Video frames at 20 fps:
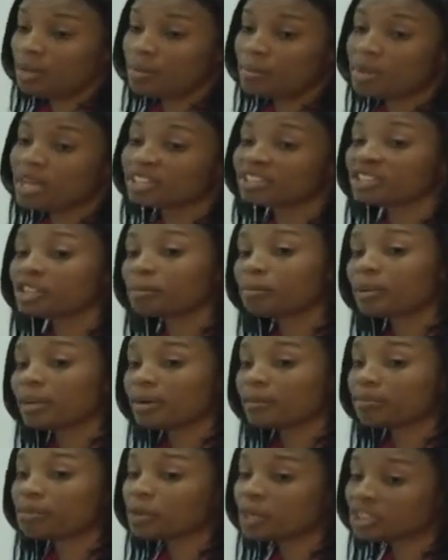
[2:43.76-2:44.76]
makes their
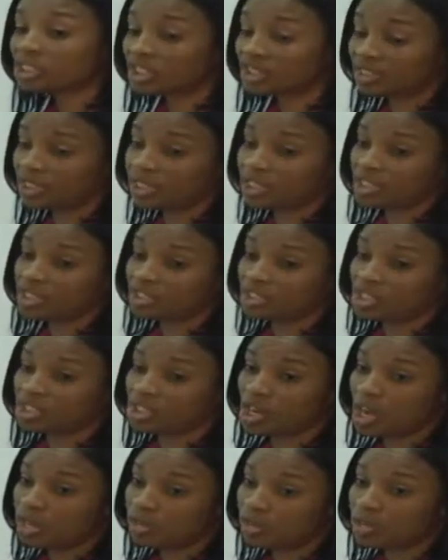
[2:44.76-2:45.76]
purchasing
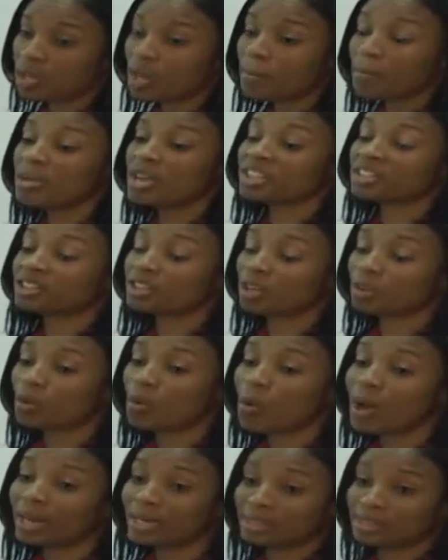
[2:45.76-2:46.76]
decision based on
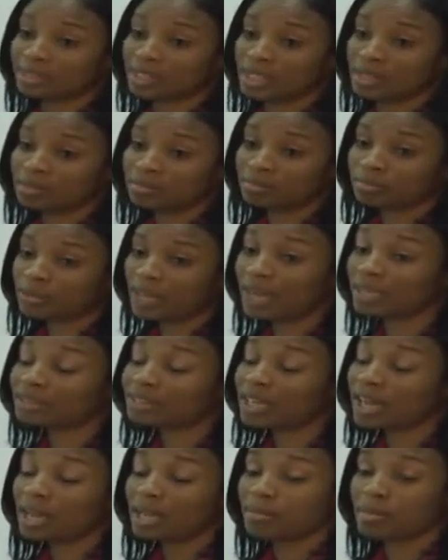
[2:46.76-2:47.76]
quality and
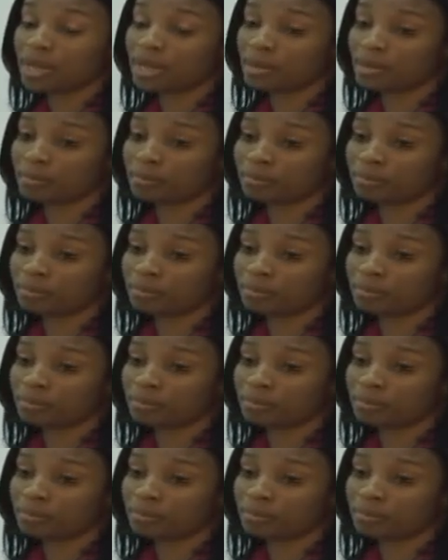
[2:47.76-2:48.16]
timing.